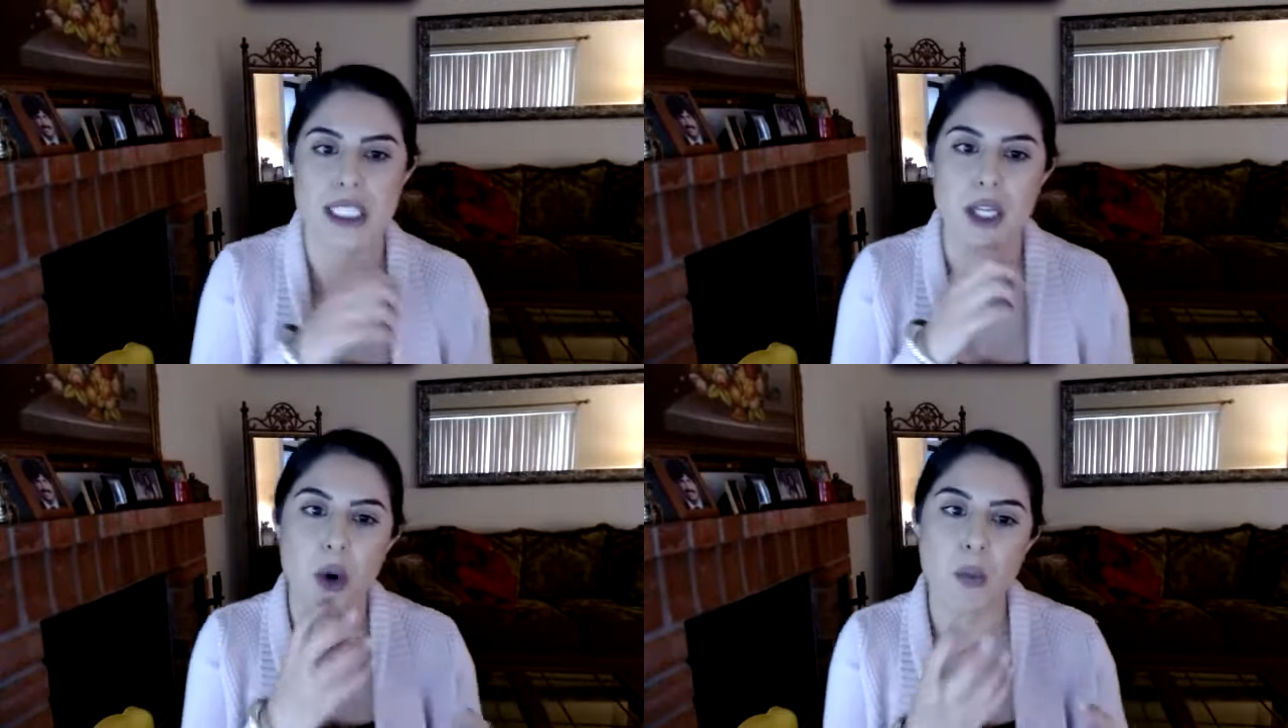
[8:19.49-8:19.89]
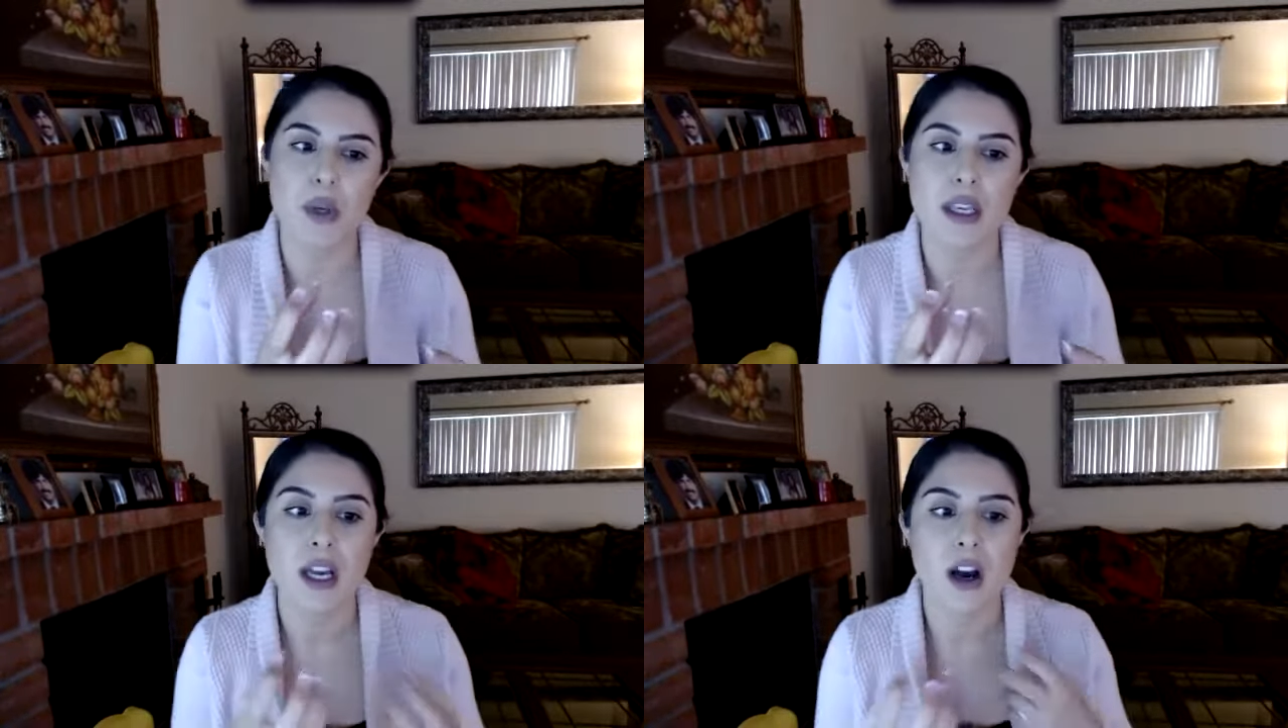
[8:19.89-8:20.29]
Like, are
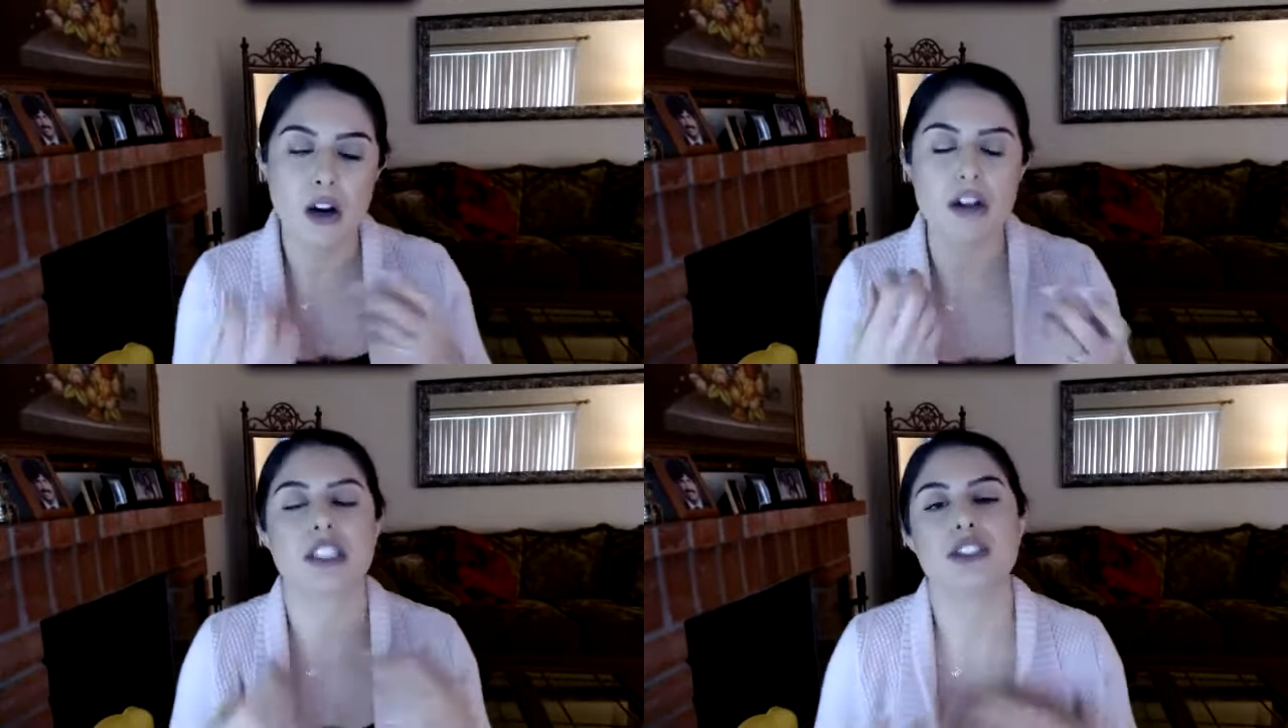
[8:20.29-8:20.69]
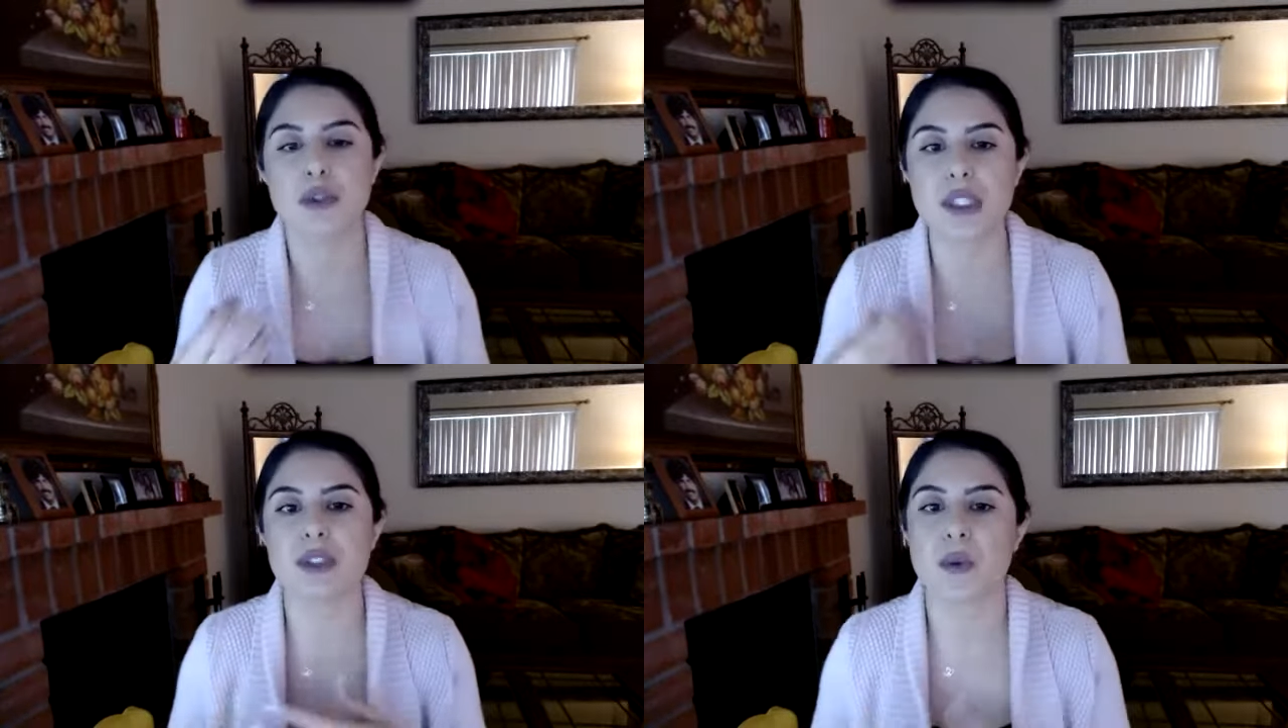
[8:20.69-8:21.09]
our
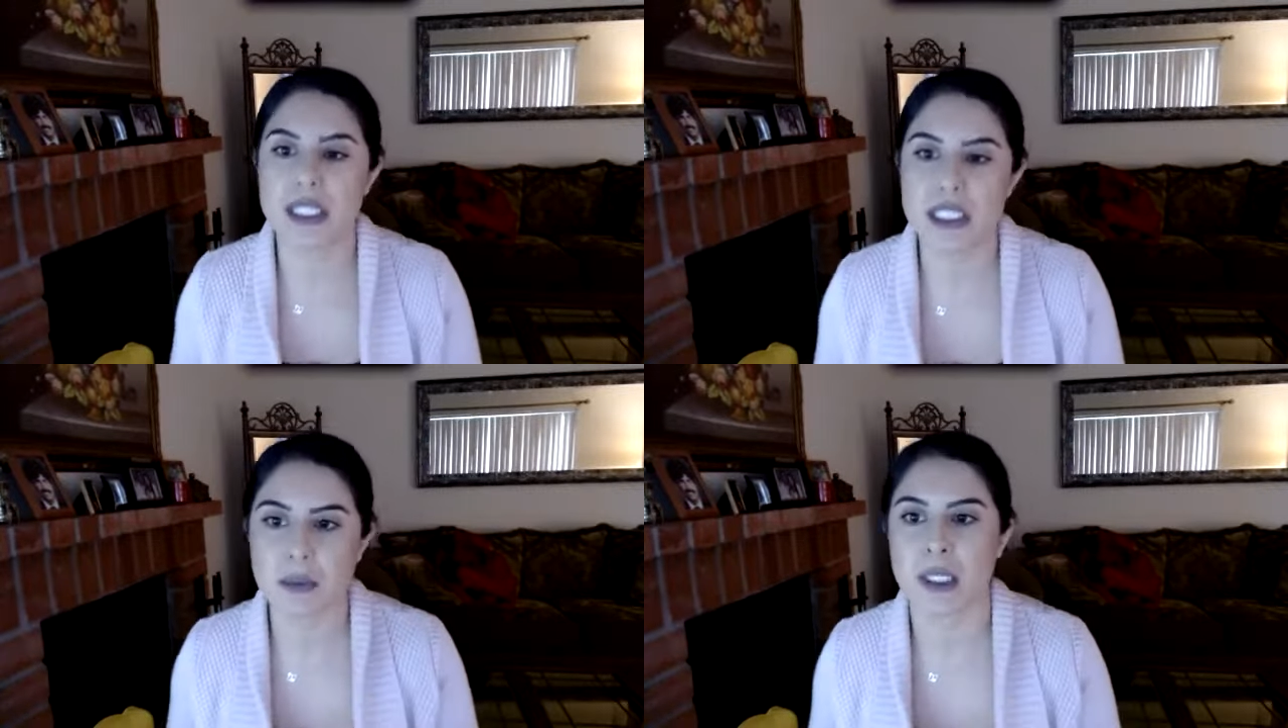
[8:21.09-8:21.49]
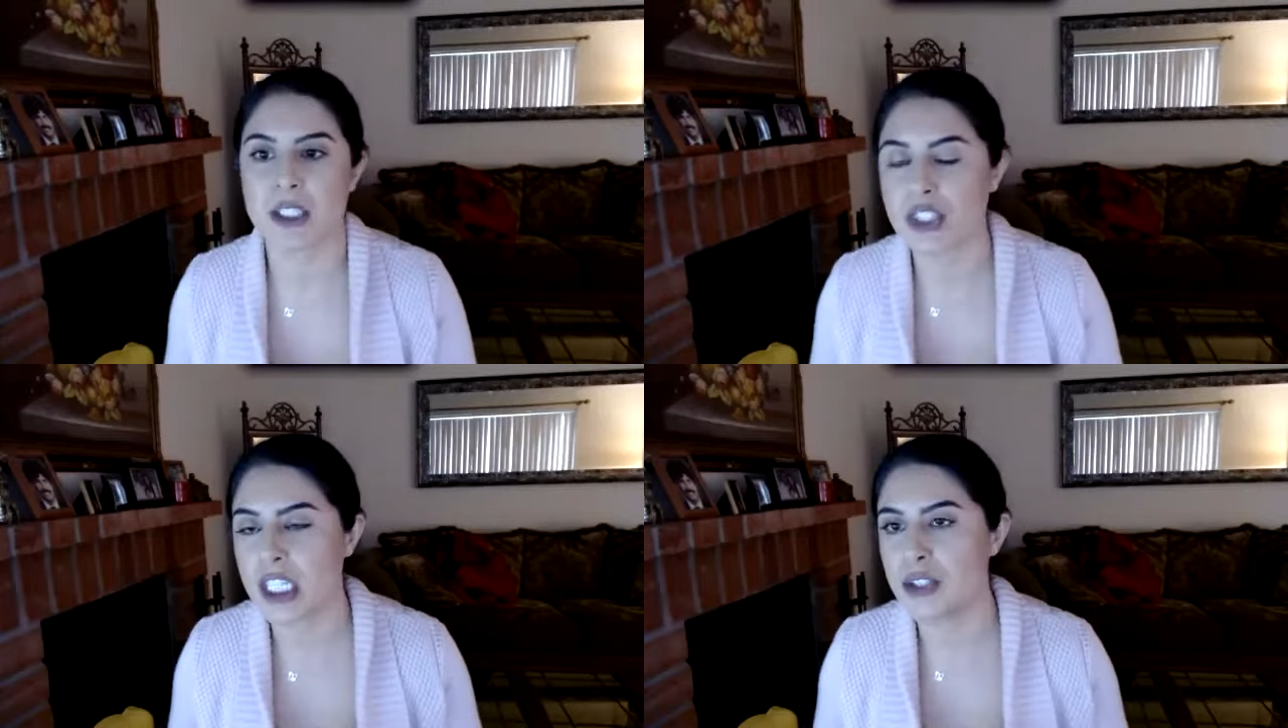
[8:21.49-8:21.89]
students going to be the
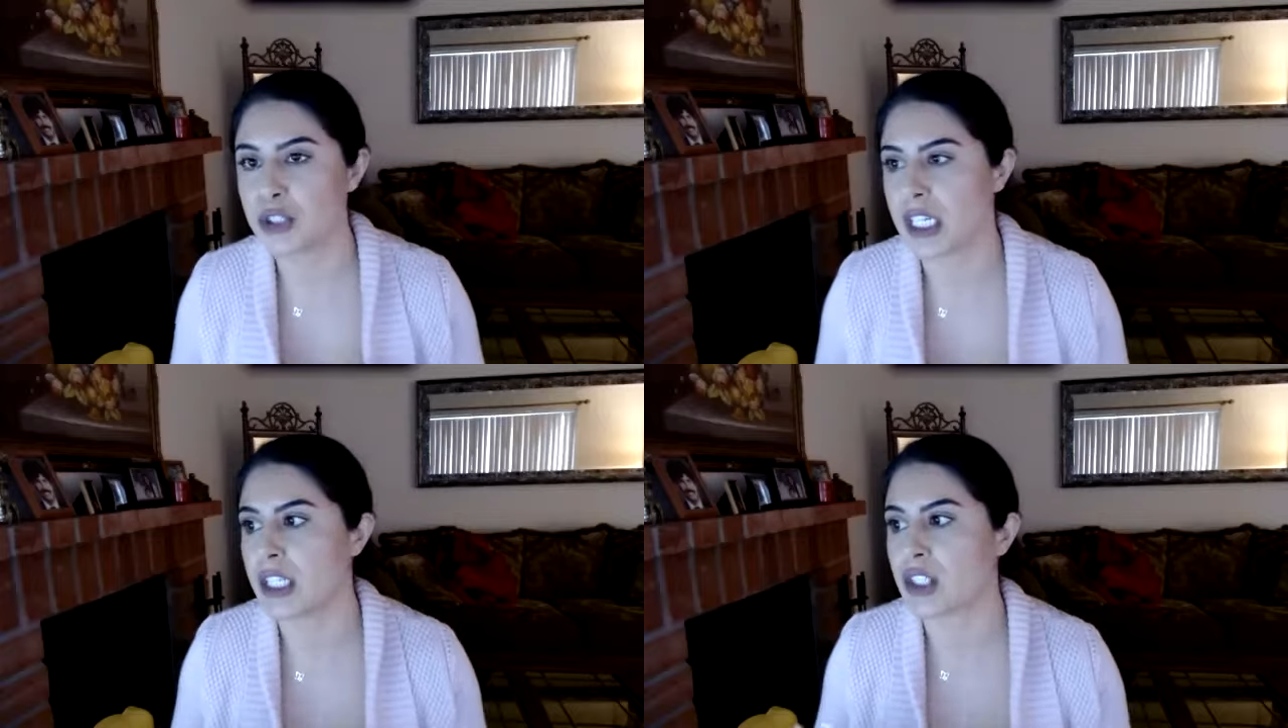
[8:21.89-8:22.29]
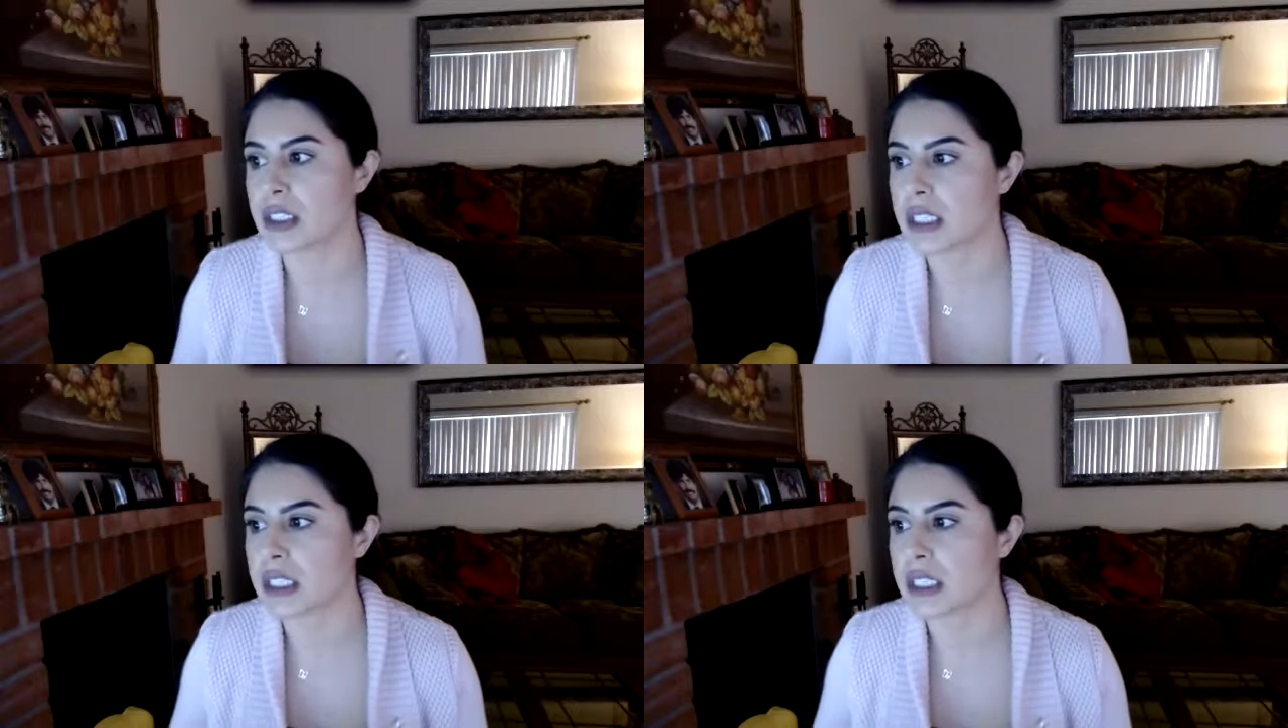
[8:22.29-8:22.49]
change agents?